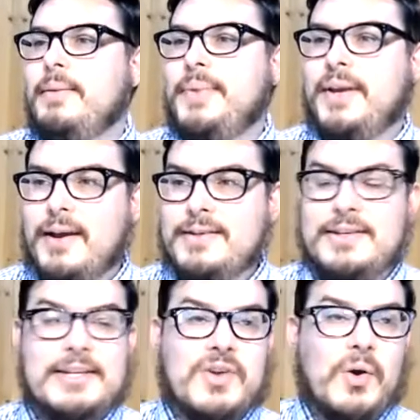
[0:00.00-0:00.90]
because
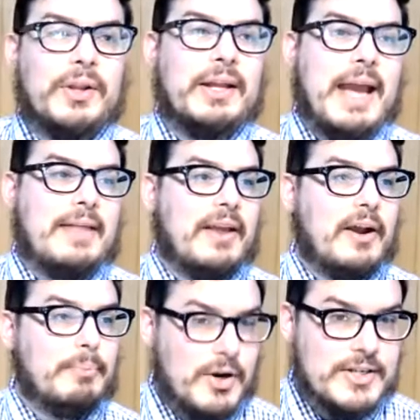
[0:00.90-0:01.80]
it is only at
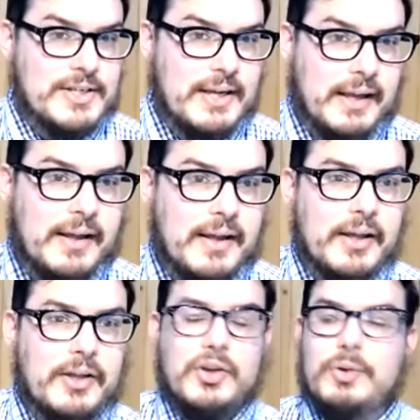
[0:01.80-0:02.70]
their mercy
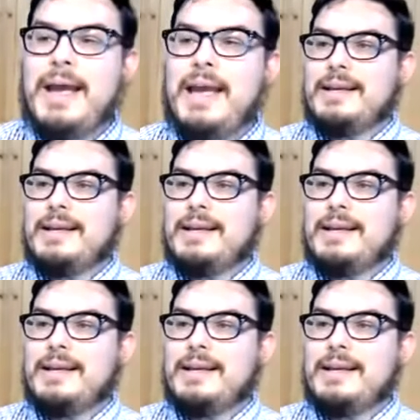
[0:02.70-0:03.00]
you may